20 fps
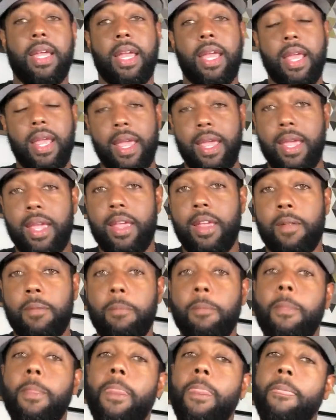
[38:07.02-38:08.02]

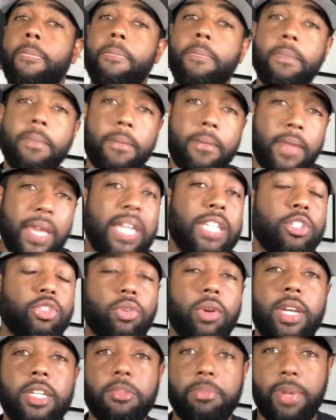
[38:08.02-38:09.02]
And it's
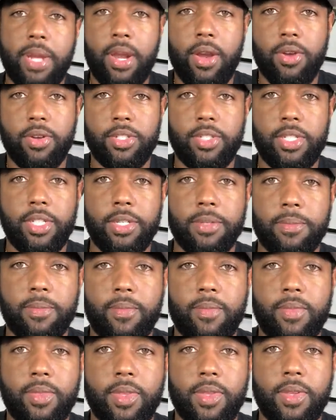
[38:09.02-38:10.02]
transparency.
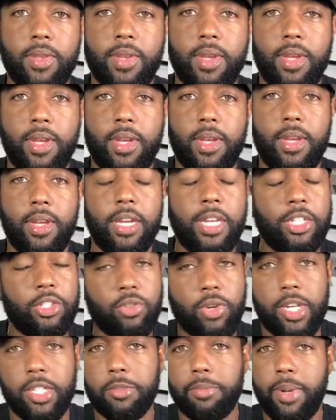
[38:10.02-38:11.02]
It's
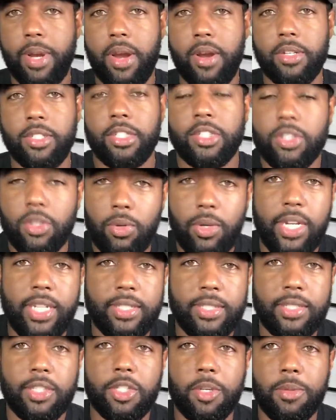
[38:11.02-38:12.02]
transparency. So
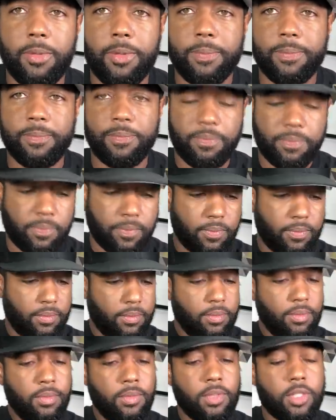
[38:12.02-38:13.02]
listen to me.
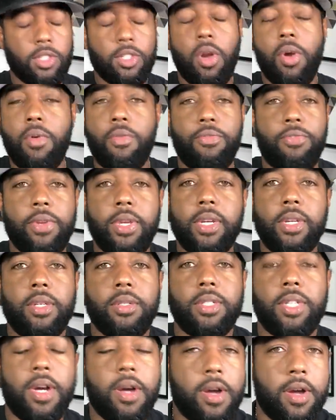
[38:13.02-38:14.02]
Don't feel
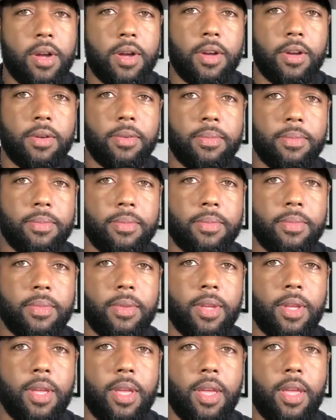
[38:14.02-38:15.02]
dumb
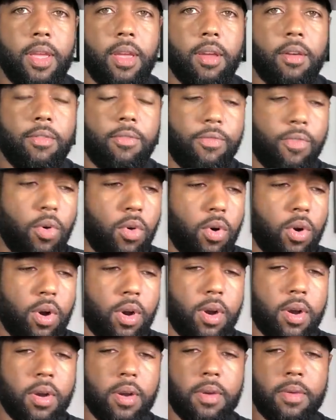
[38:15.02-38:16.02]

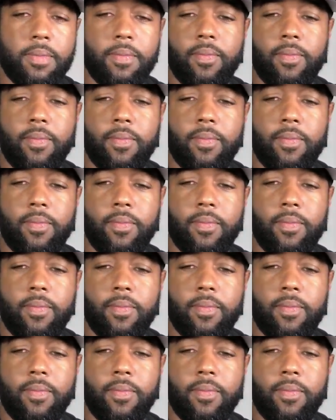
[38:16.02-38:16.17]
for